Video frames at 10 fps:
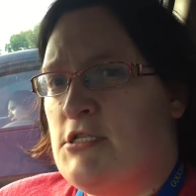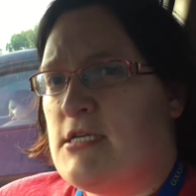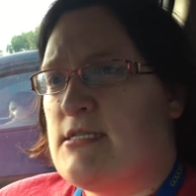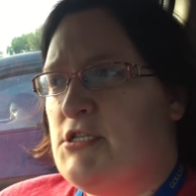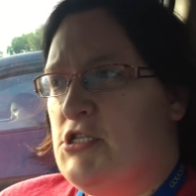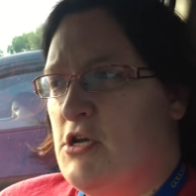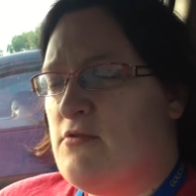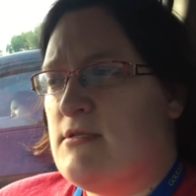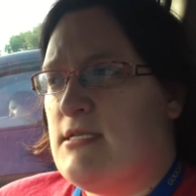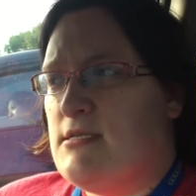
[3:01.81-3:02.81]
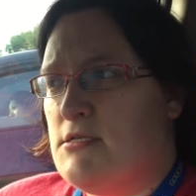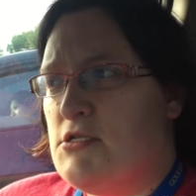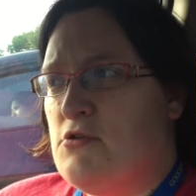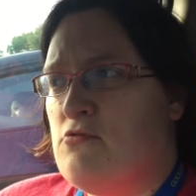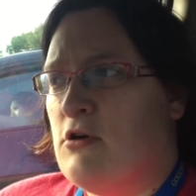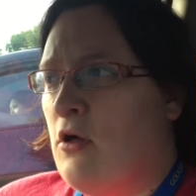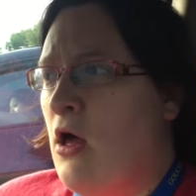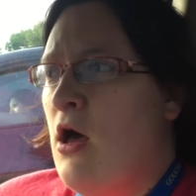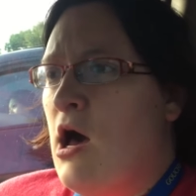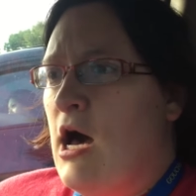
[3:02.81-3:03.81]
Jessica Jones season 2 will
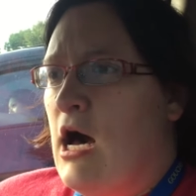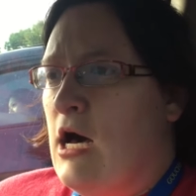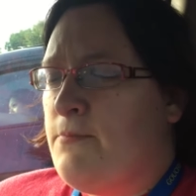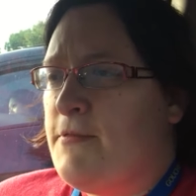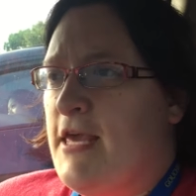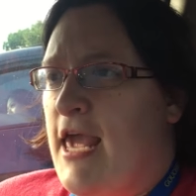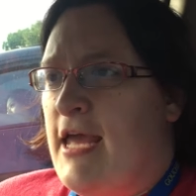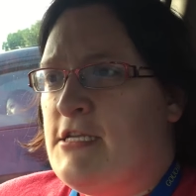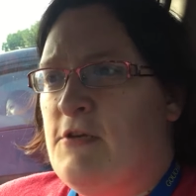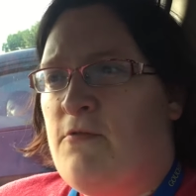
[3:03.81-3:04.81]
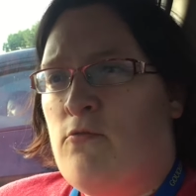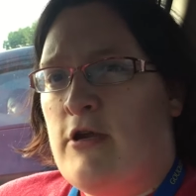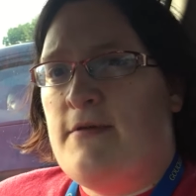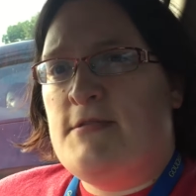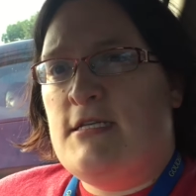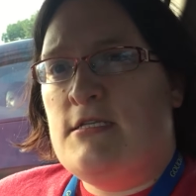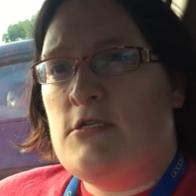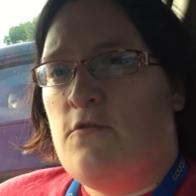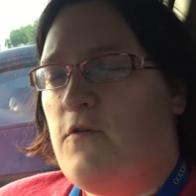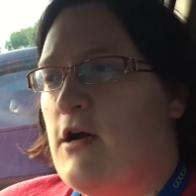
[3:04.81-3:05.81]
up the ante from what I've seen
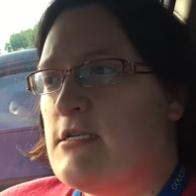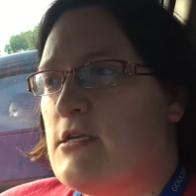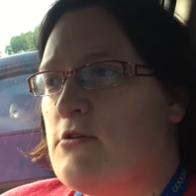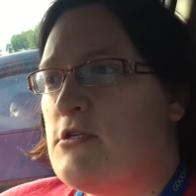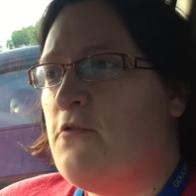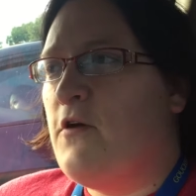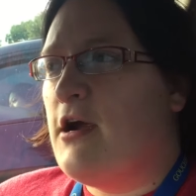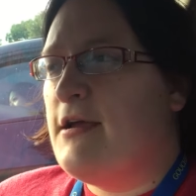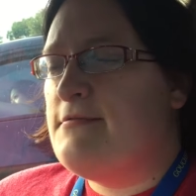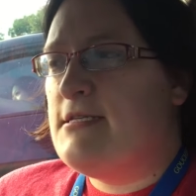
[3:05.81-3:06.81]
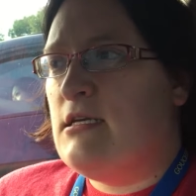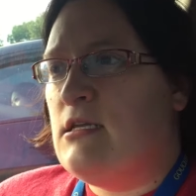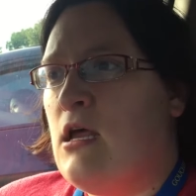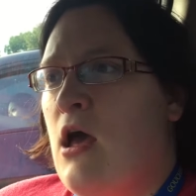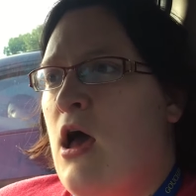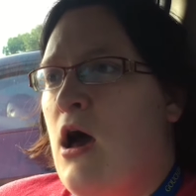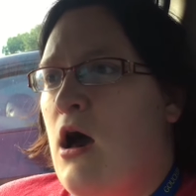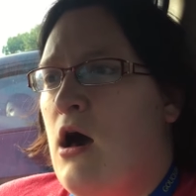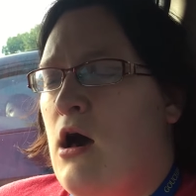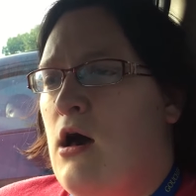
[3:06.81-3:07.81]
so far. So far I've seen,
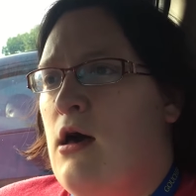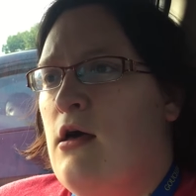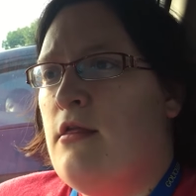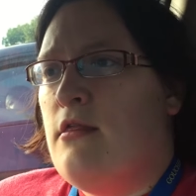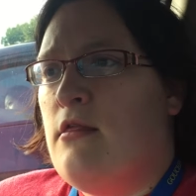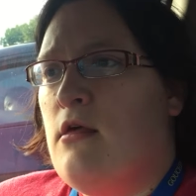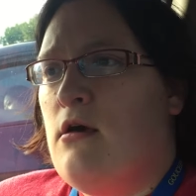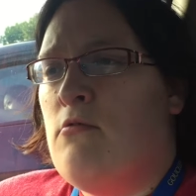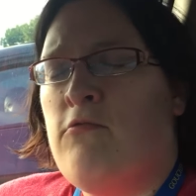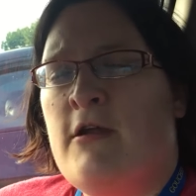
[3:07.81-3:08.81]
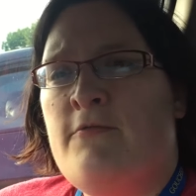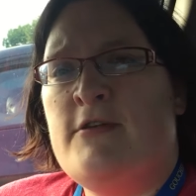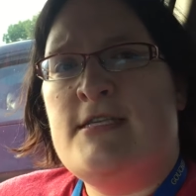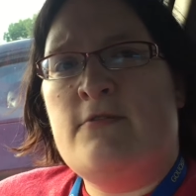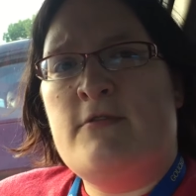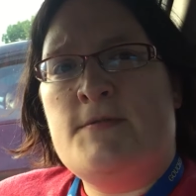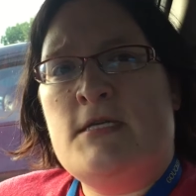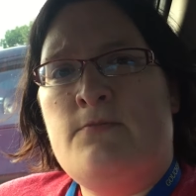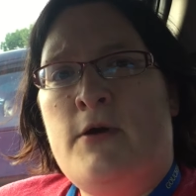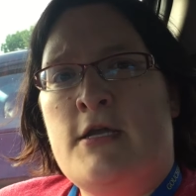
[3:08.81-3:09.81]
what have we seen? We've
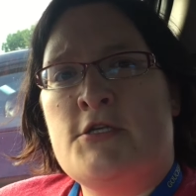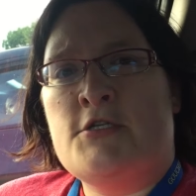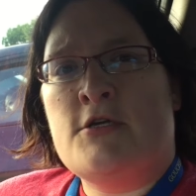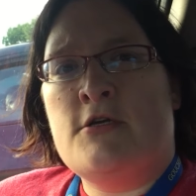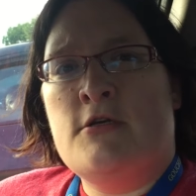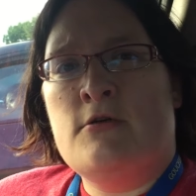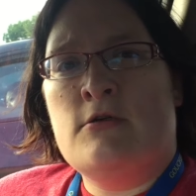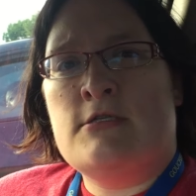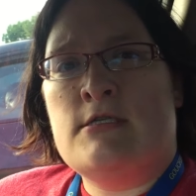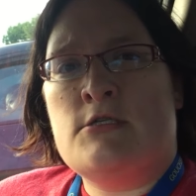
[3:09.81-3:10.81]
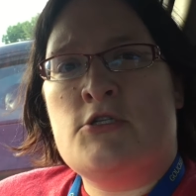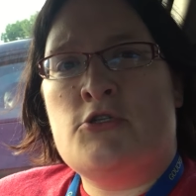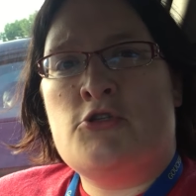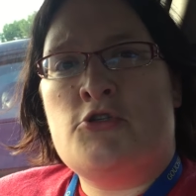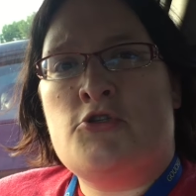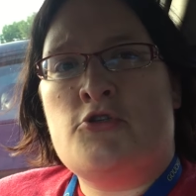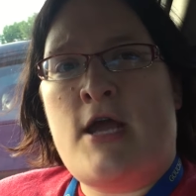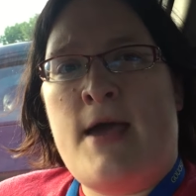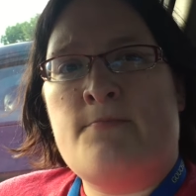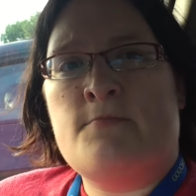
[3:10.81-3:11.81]
seen Punisher
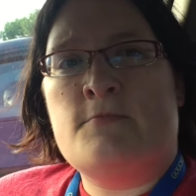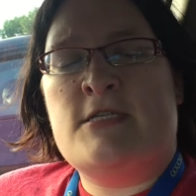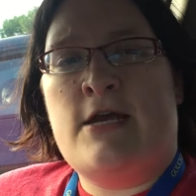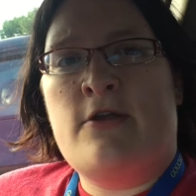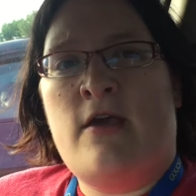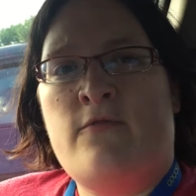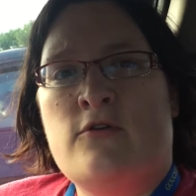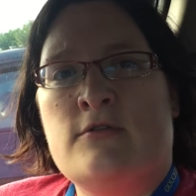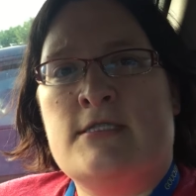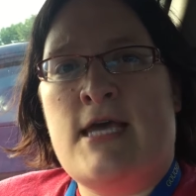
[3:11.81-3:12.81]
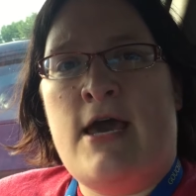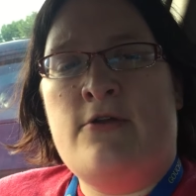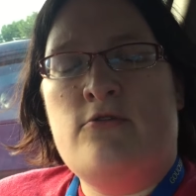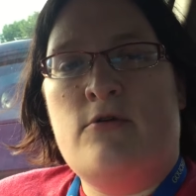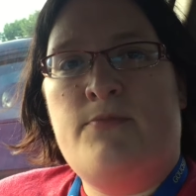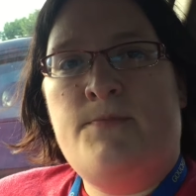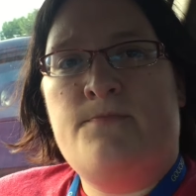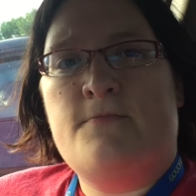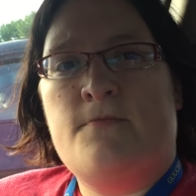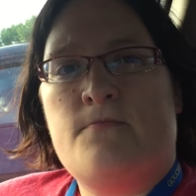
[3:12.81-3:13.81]
strap Daredevil down to a
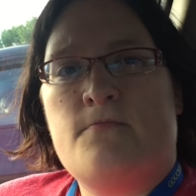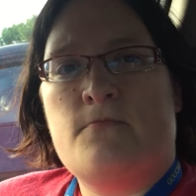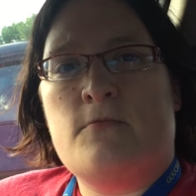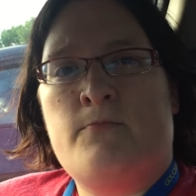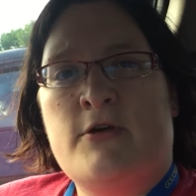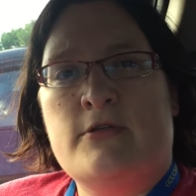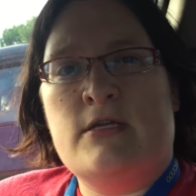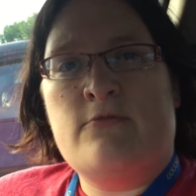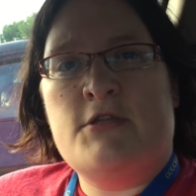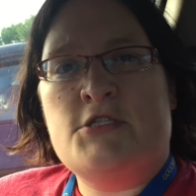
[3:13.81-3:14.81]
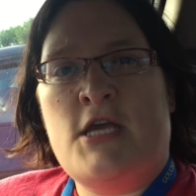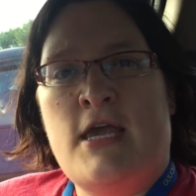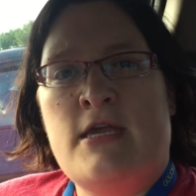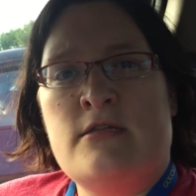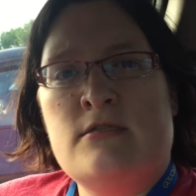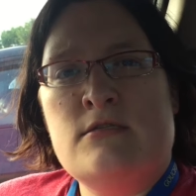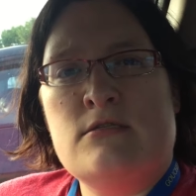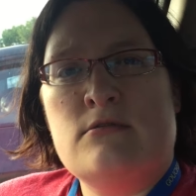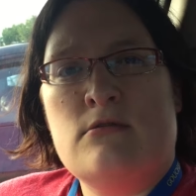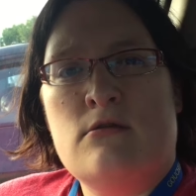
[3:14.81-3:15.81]
building with
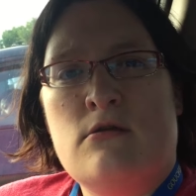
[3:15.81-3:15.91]
chains.